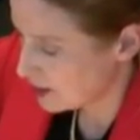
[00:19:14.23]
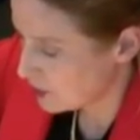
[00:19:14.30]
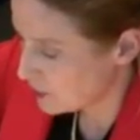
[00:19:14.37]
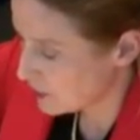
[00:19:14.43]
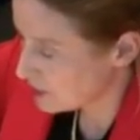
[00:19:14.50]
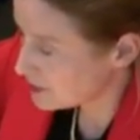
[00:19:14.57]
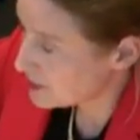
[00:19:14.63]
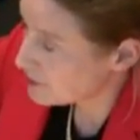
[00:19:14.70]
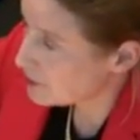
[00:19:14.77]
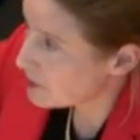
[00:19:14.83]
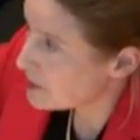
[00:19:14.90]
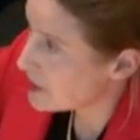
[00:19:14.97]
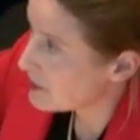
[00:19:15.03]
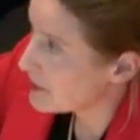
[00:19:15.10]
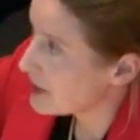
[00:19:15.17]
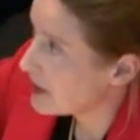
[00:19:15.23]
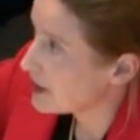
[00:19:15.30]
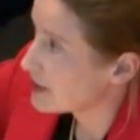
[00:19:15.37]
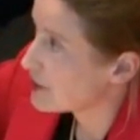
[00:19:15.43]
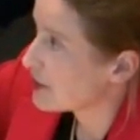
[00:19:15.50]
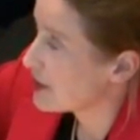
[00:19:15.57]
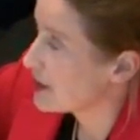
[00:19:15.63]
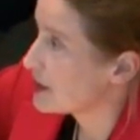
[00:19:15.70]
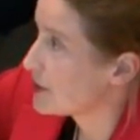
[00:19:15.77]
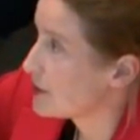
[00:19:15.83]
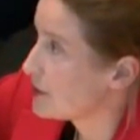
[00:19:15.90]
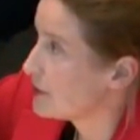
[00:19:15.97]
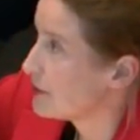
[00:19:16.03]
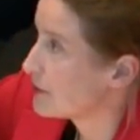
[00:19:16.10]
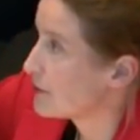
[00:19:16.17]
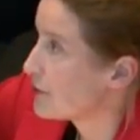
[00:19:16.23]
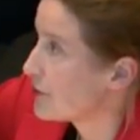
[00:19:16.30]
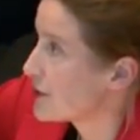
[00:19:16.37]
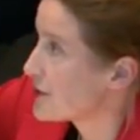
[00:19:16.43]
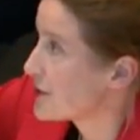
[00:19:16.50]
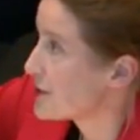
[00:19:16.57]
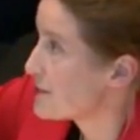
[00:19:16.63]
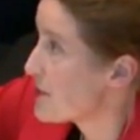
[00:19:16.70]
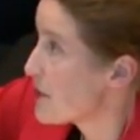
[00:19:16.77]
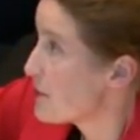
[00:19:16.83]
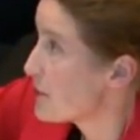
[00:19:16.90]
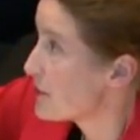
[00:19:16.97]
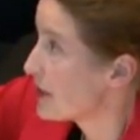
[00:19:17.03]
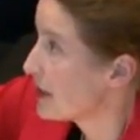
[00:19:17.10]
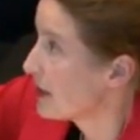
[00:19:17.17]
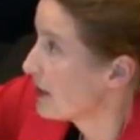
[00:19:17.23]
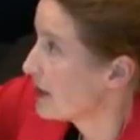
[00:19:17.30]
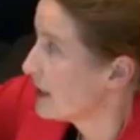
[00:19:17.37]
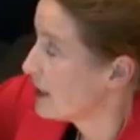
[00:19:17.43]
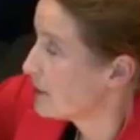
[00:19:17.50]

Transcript: And you will also remember I tried to refresh his memory